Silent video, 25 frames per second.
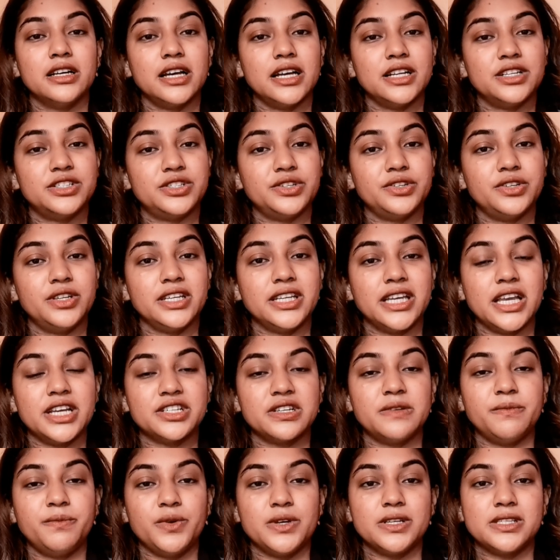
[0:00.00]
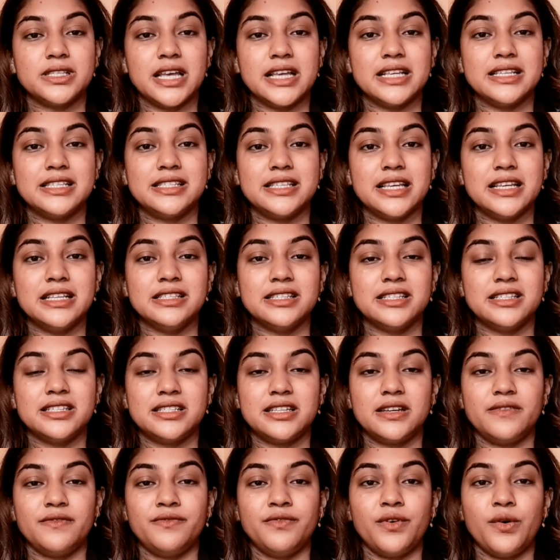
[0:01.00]
adjudication process, since it
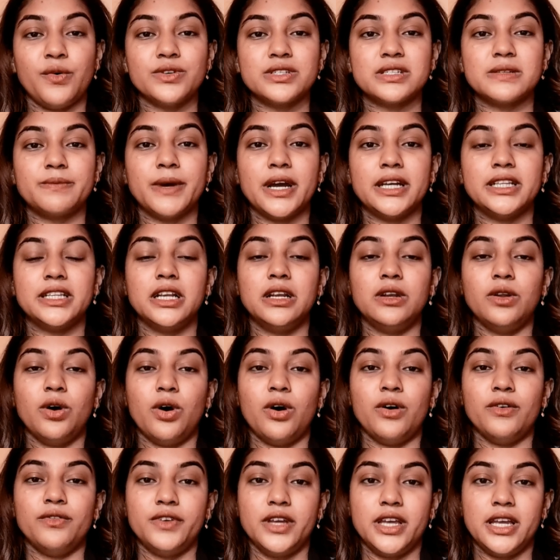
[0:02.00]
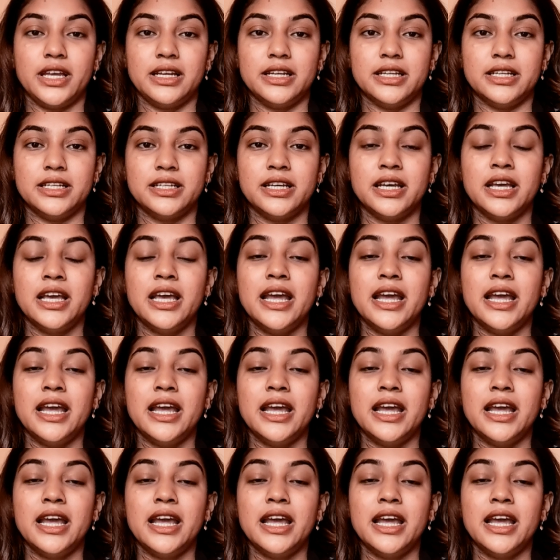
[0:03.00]
is enforced by the law of England.